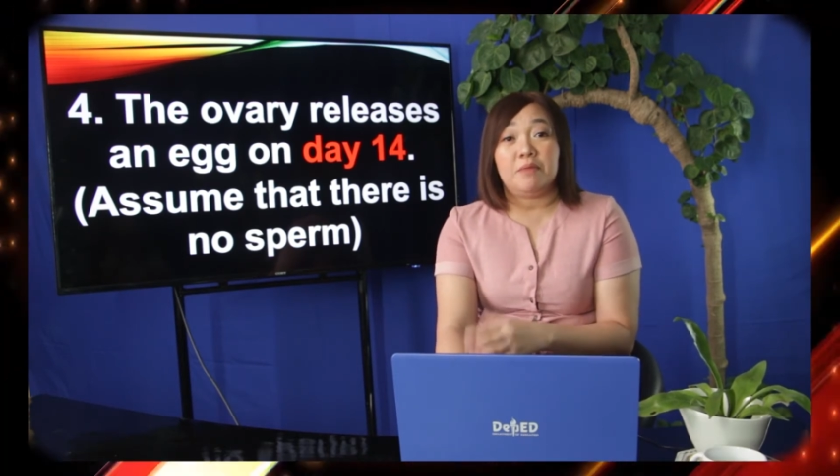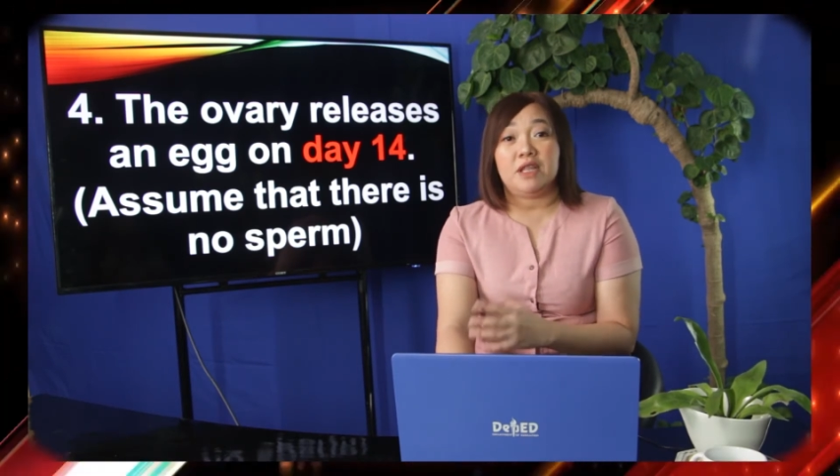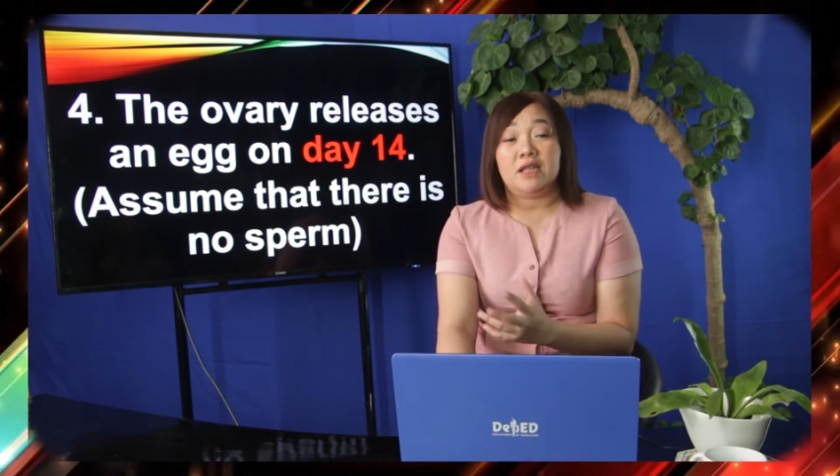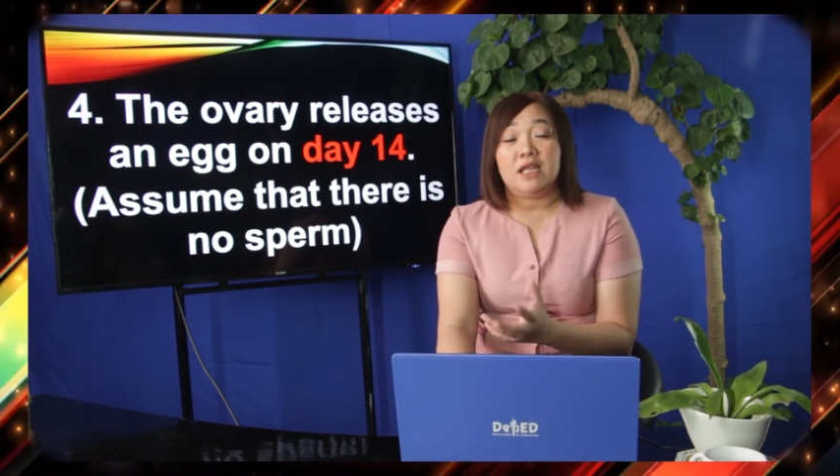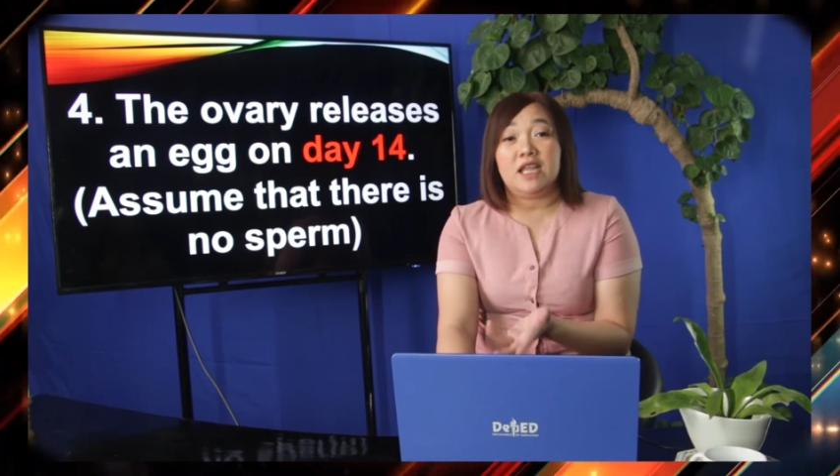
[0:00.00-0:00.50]

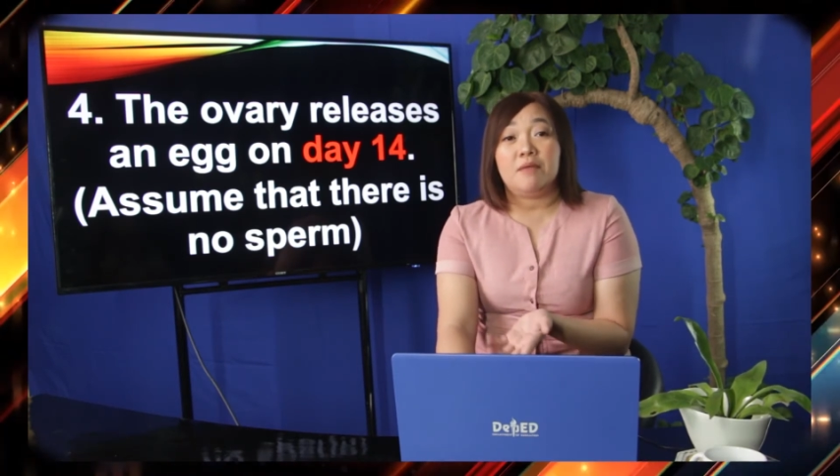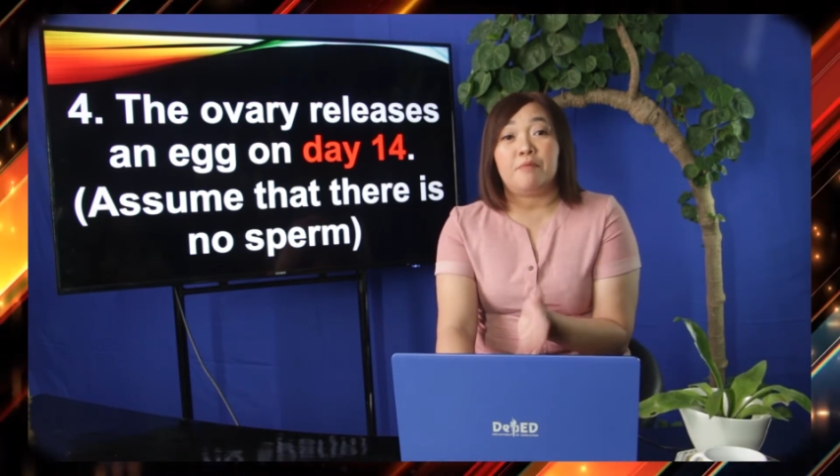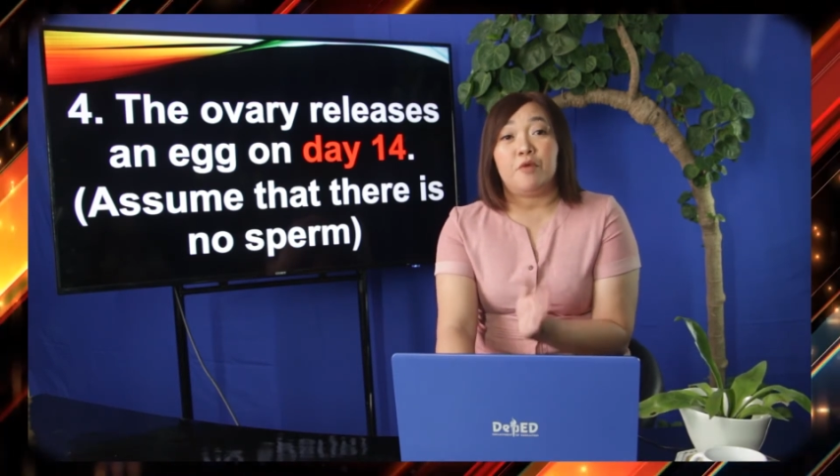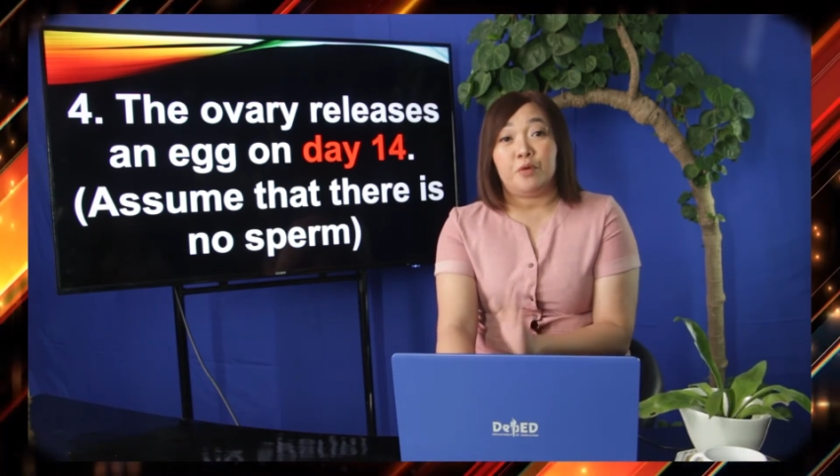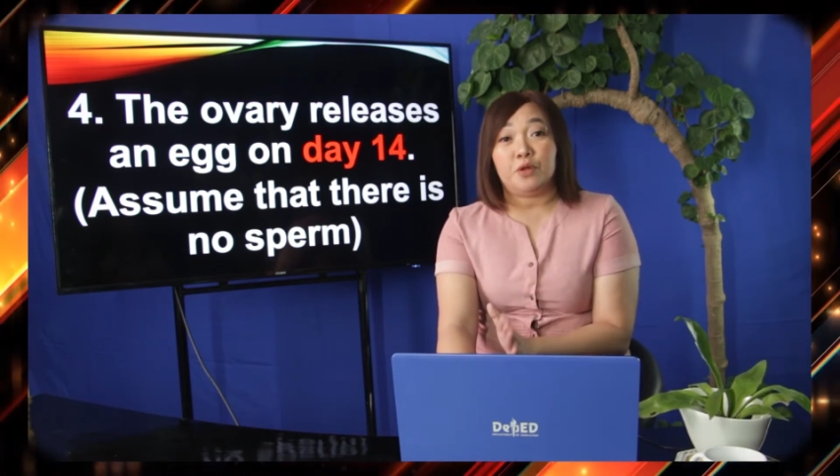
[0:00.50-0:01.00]

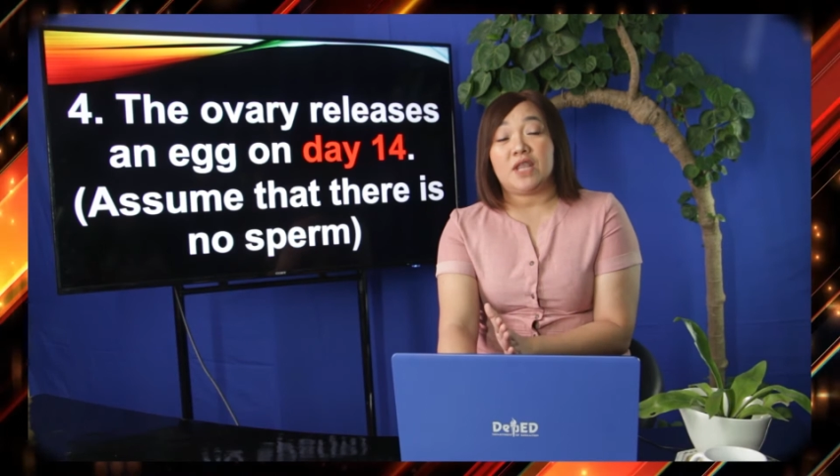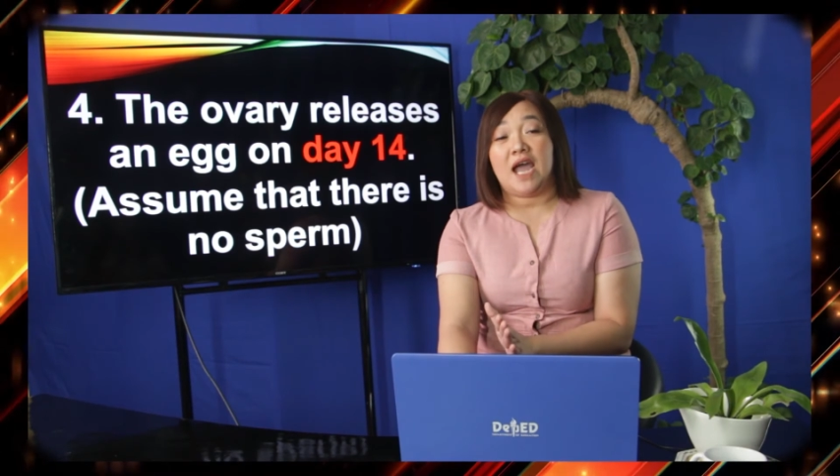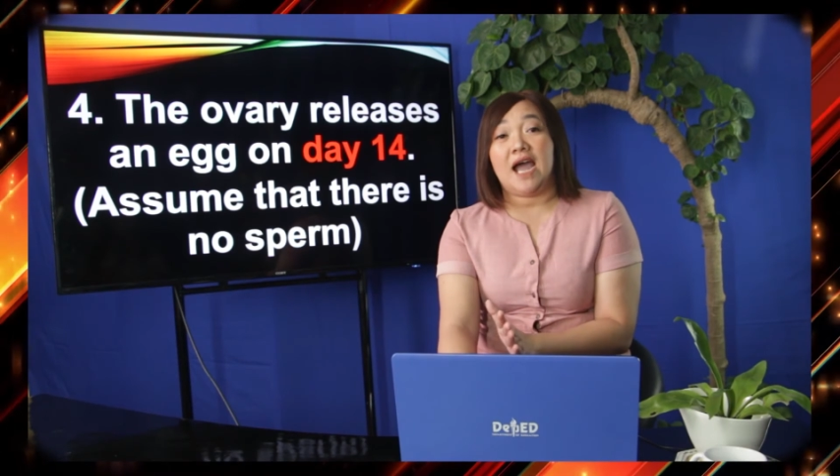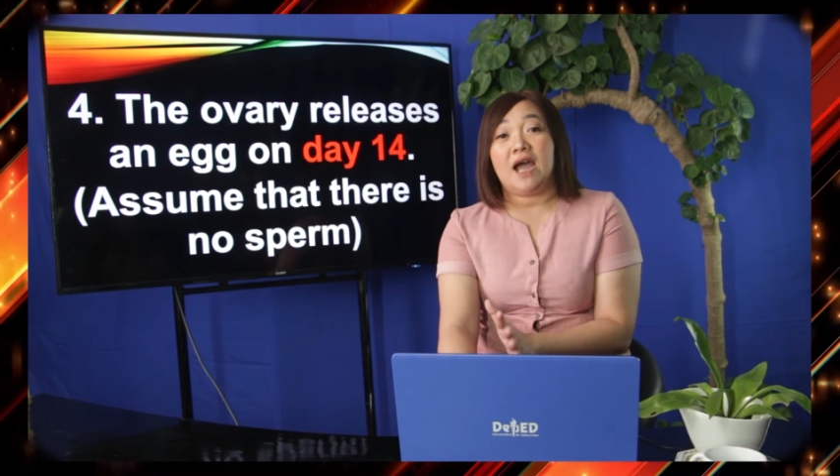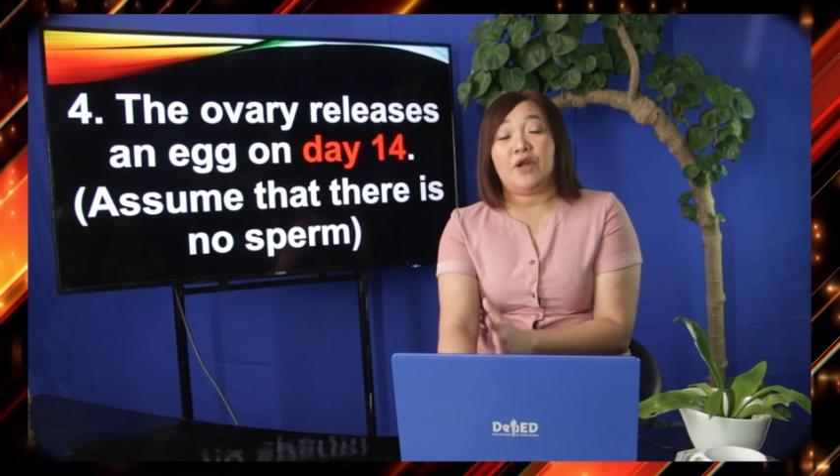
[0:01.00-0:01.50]

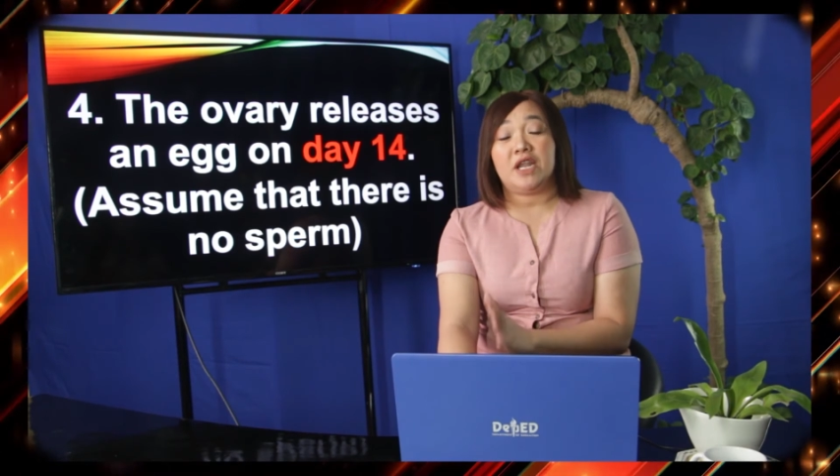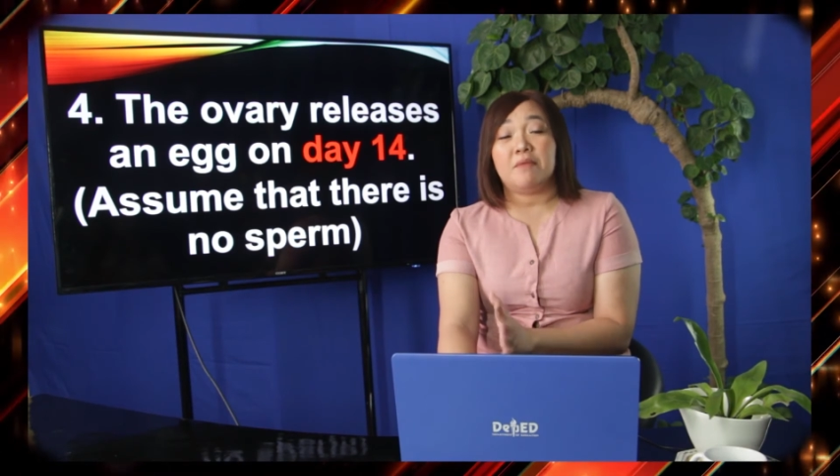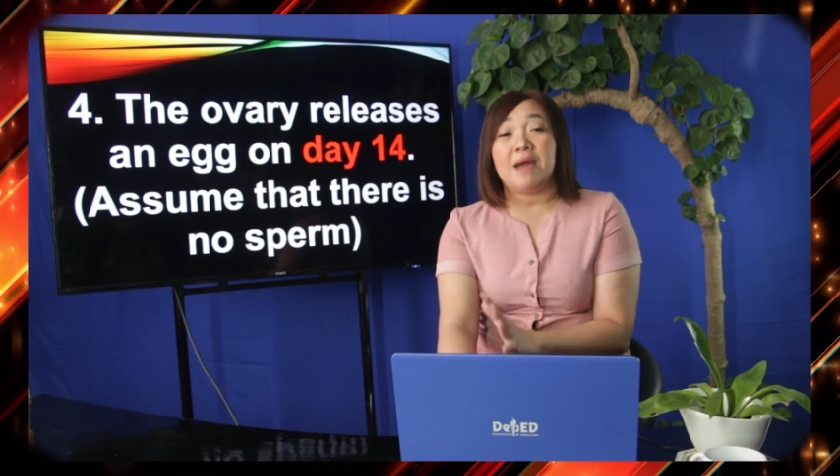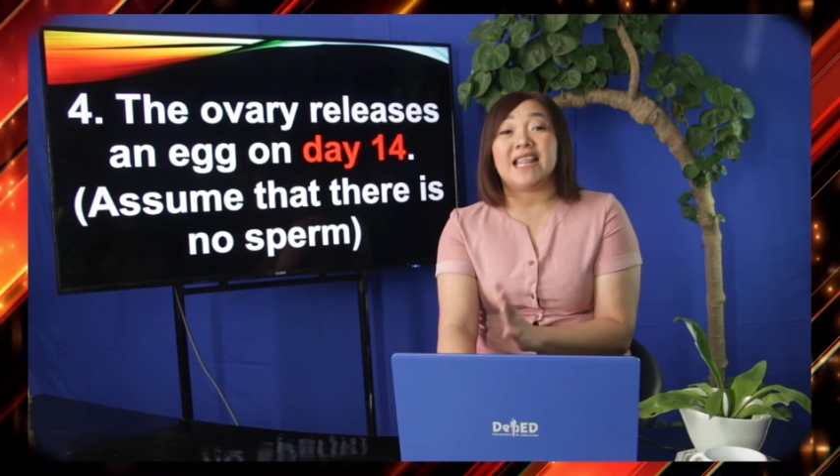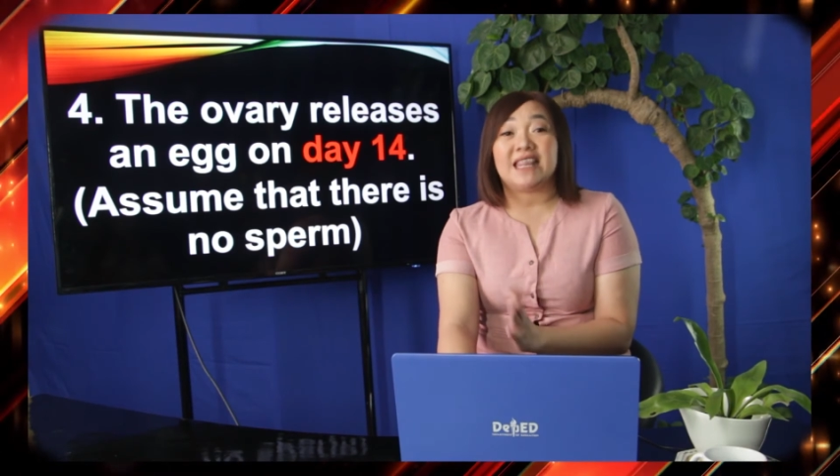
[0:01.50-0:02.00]
mapupunta or
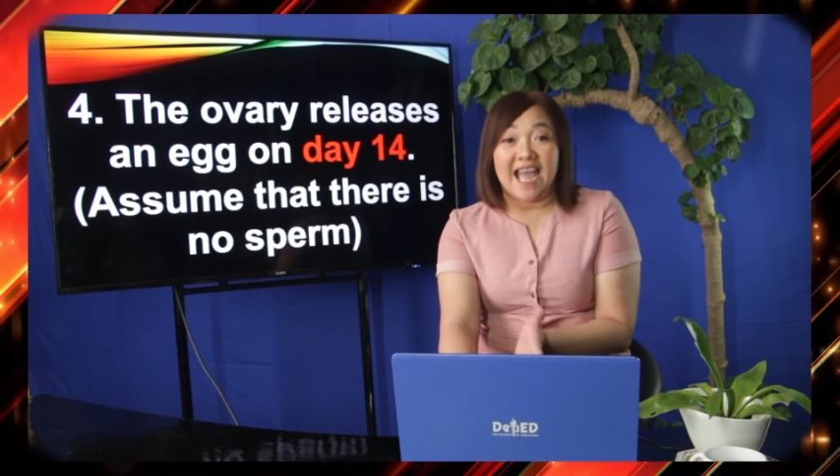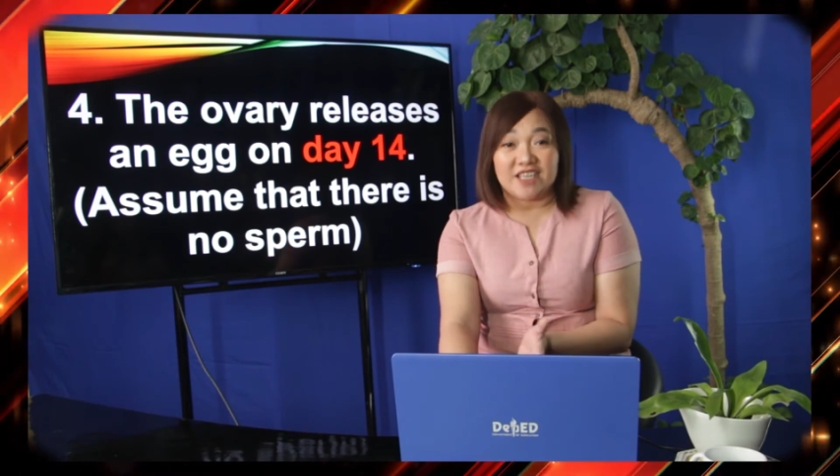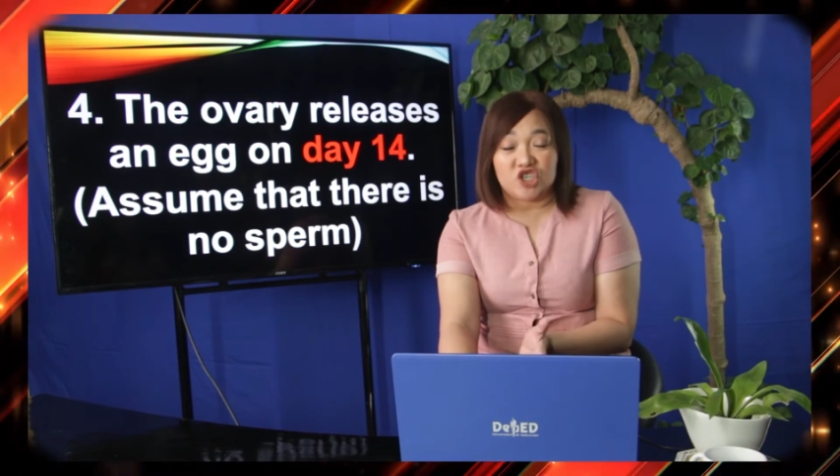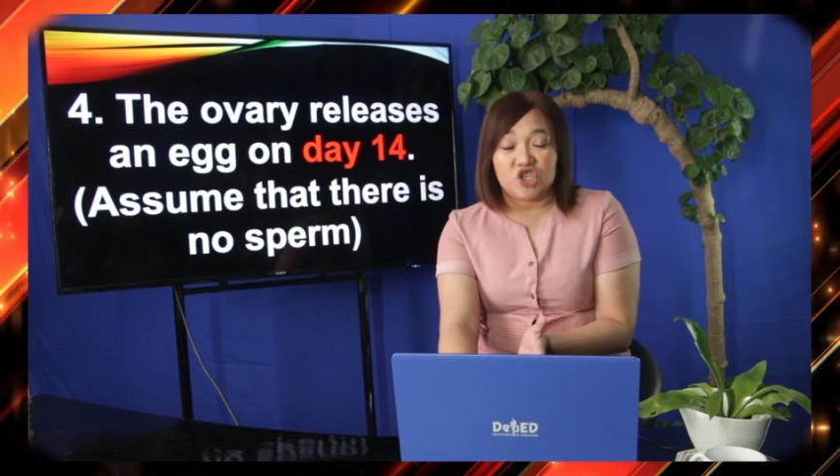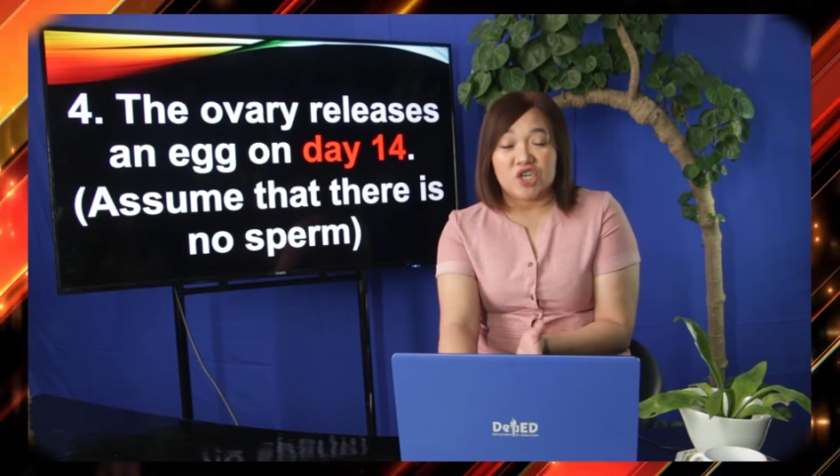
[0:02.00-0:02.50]
hindi
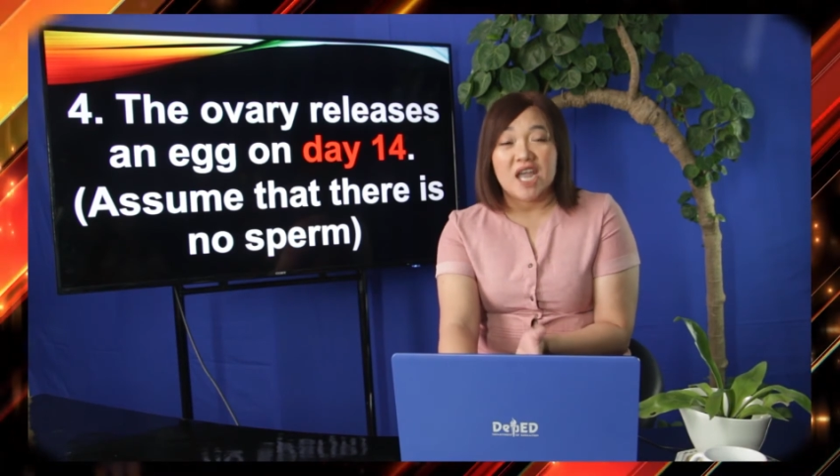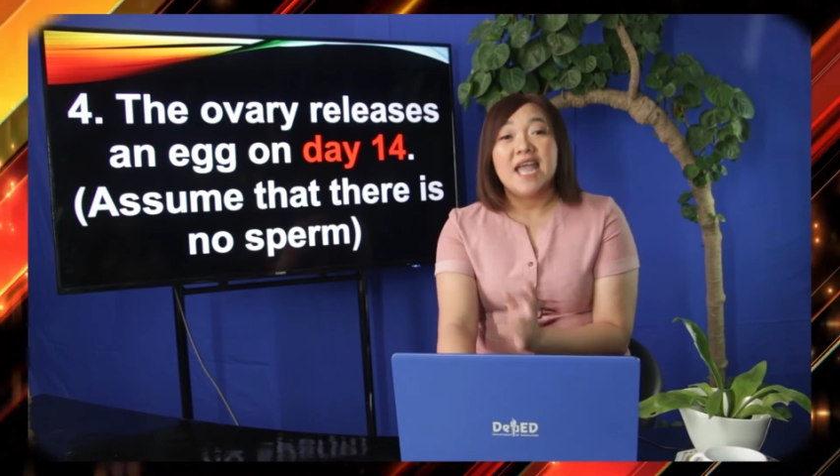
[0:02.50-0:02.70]
ma-attach